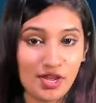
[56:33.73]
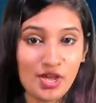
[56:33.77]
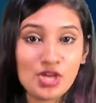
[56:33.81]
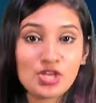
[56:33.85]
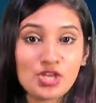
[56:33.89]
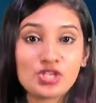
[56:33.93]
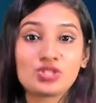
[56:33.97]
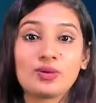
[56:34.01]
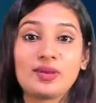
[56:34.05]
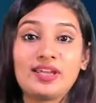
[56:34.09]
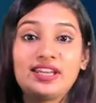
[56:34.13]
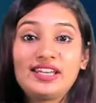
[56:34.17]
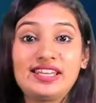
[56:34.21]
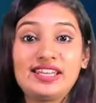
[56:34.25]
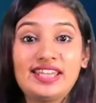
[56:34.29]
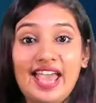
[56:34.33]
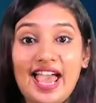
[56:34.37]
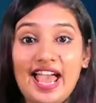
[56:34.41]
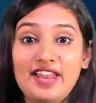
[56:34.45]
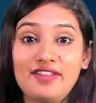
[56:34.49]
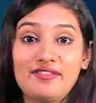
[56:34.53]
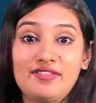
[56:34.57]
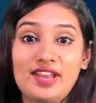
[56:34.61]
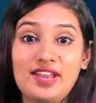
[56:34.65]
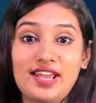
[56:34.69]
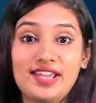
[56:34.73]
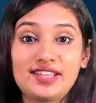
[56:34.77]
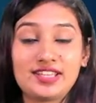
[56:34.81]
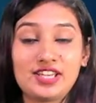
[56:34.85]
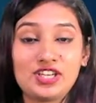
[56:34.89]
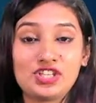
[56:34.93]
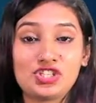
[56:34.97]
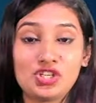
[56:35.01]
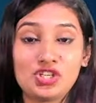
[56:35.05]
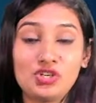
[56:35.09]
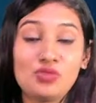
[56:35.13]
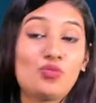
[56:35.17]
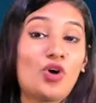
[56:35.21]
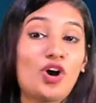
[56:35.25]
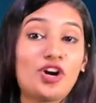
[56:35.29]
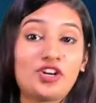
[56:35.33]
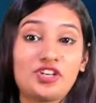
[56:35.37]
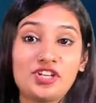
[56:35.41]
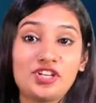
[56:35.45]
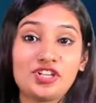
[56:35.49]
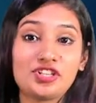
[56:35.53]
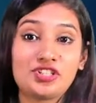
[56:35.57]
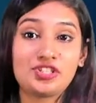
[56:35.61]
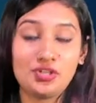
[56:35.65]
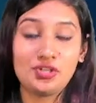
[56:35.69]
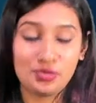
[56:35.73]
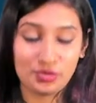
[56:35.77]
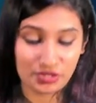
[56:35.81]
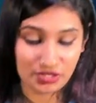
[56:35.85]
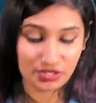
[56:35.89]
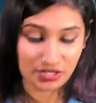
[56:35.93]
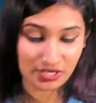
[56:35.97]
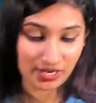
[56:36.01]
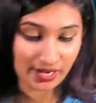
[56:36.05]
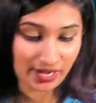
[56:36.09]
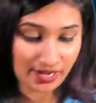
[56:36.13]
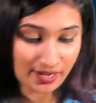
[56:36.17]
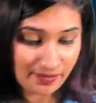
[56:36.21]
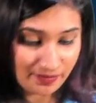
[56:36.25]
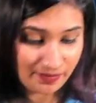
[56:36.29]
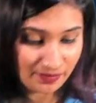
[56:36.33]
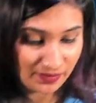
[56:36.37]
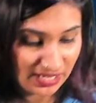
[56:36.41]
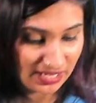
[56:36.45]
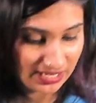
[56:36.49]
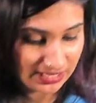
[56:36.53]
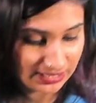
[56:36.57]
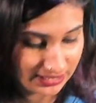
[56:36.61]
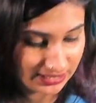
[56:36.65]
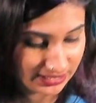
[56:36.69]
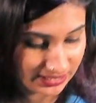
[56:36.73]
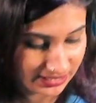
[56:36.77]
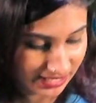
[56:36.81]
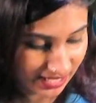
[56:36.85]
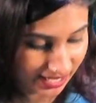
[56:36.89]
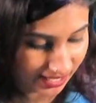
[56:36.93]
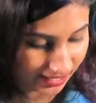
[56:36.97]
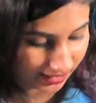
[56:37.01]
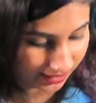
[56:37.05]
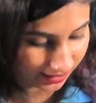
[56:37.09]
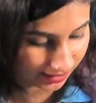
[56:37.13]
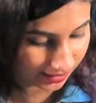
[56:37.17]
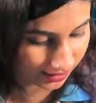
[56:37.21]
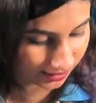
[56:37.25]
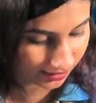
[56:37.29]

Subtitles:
So in galvanization, what is used here? Zinc.